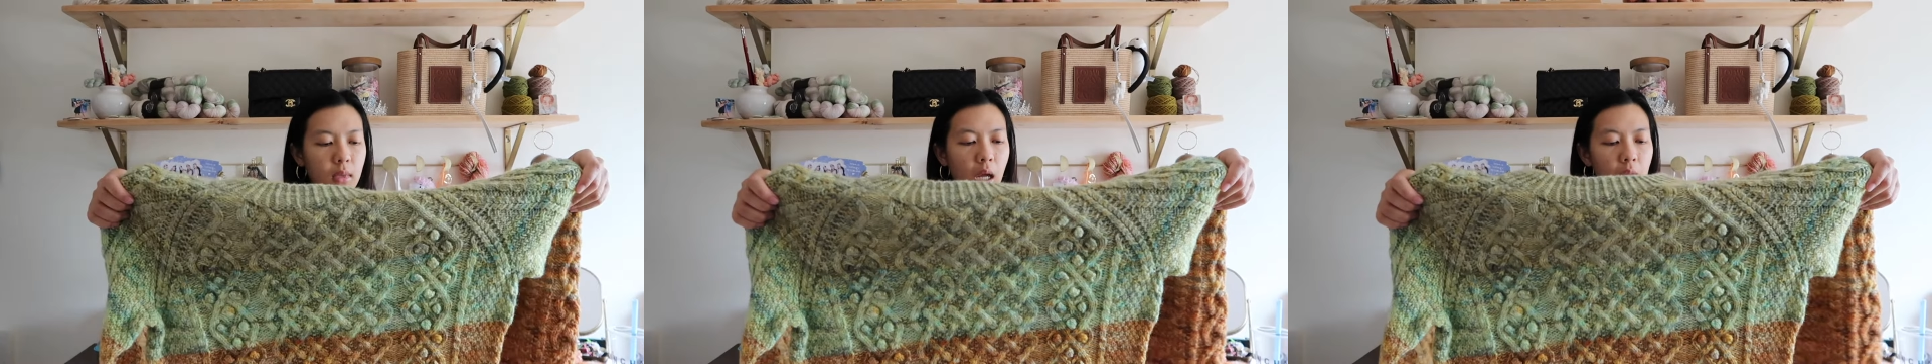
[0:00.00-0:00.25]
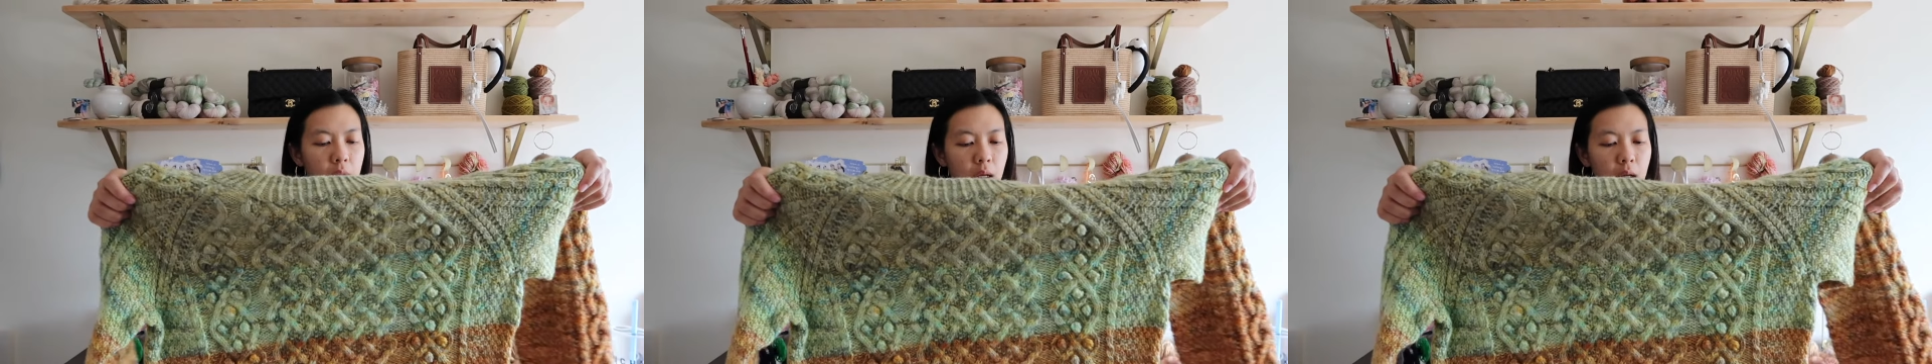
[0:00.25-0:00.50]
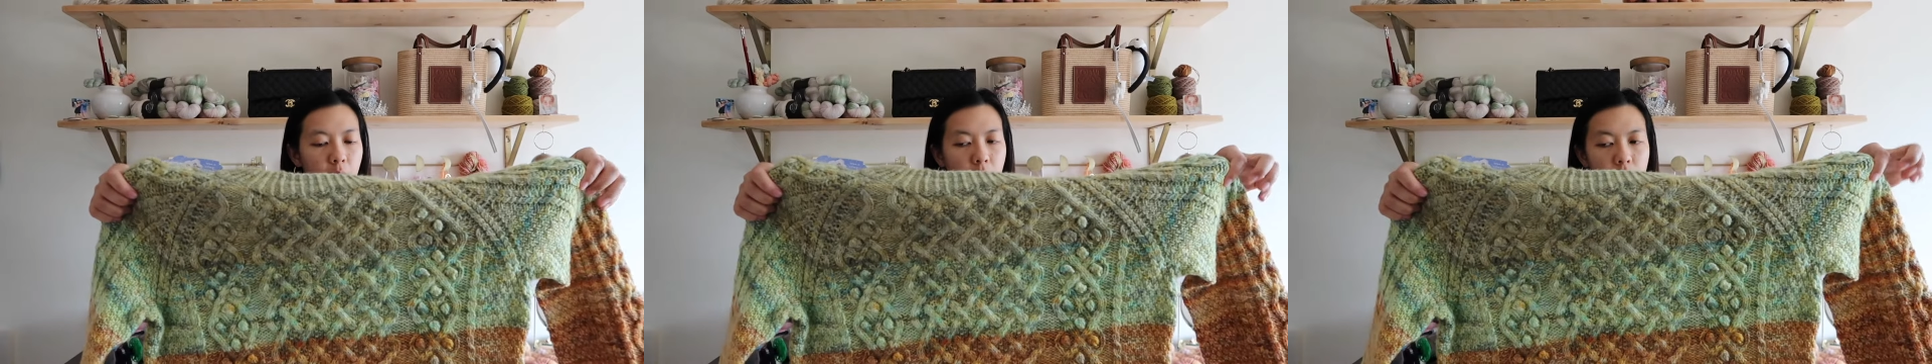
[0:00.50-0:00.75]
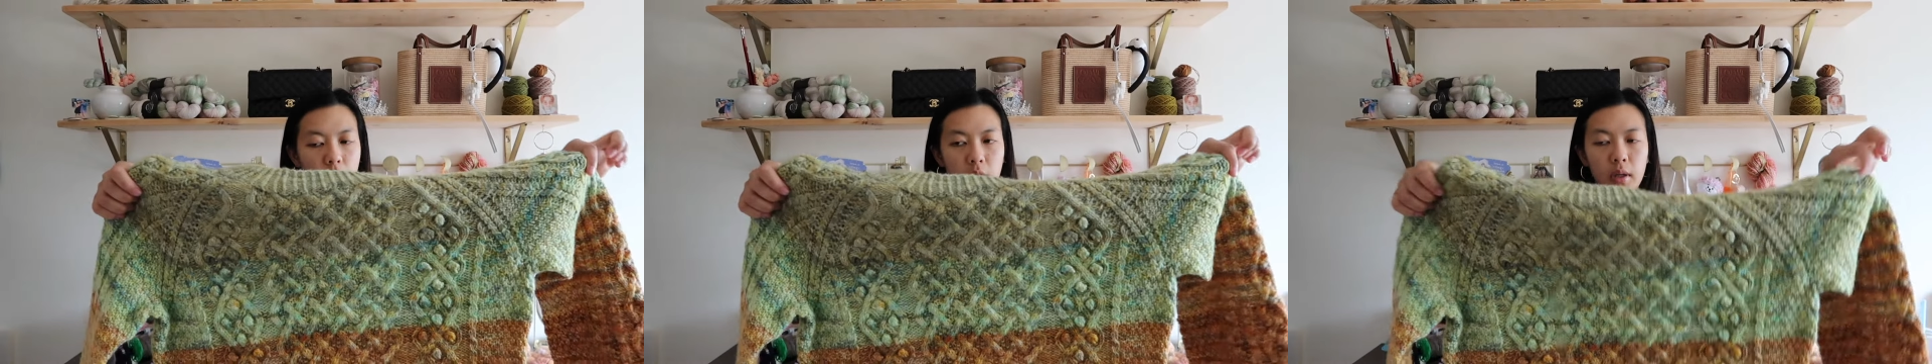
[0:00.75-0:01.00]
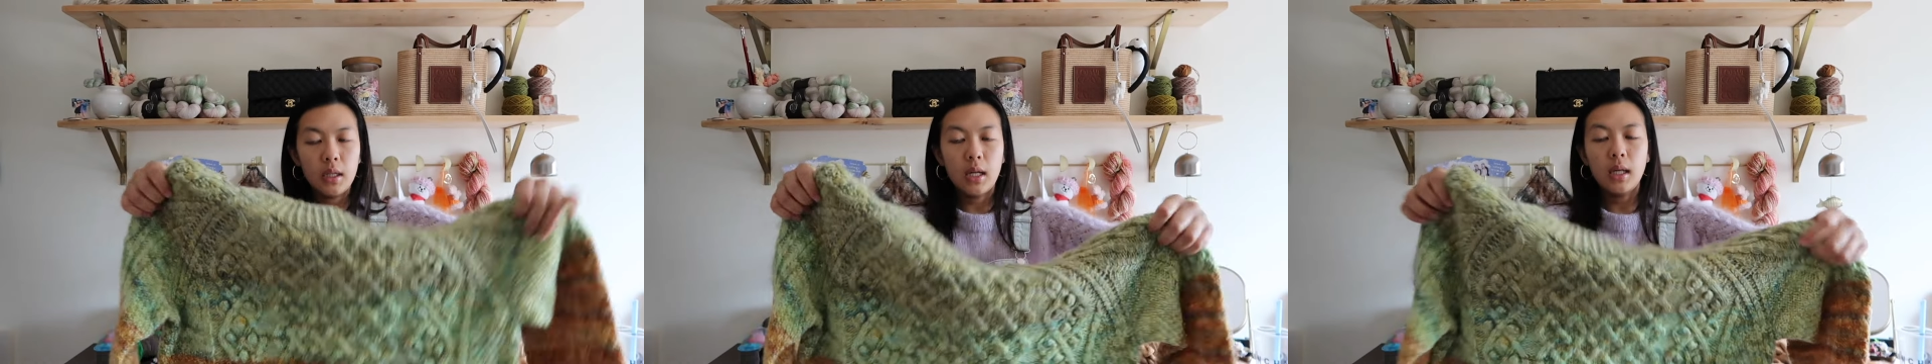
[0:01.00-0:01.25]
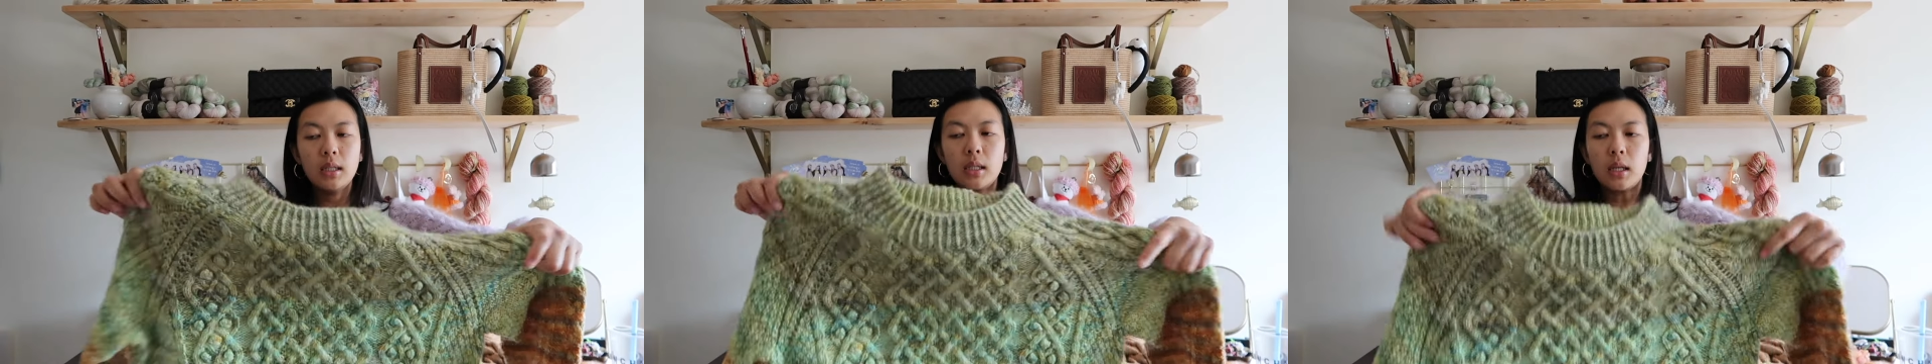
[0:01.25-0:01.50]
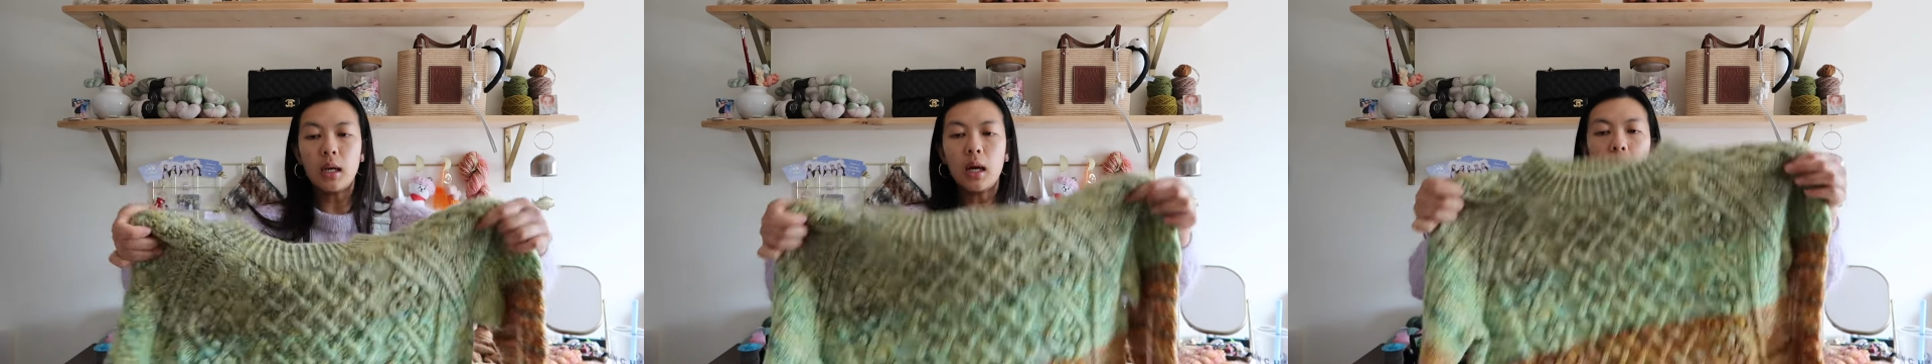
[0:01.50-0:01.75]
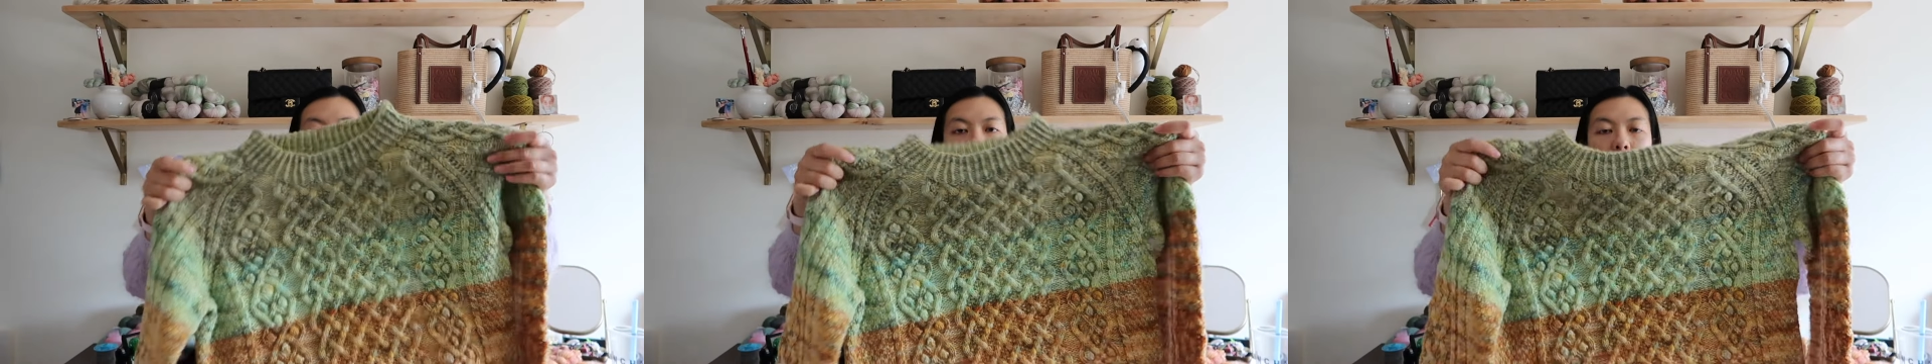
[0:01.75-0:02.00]
I think it worked out really nicely.
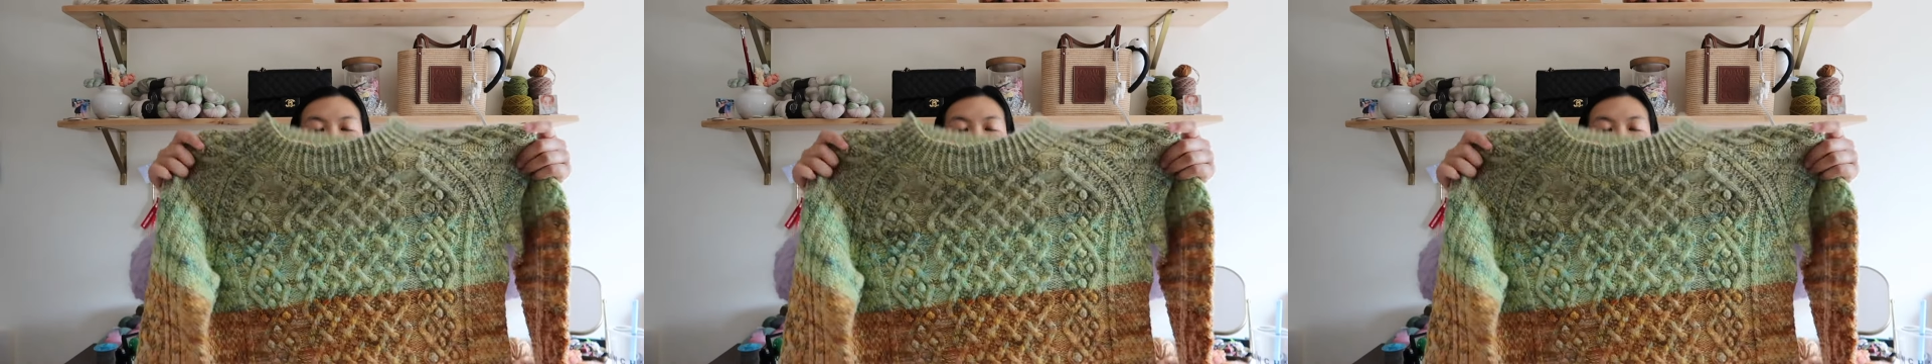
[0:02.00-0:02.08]
I will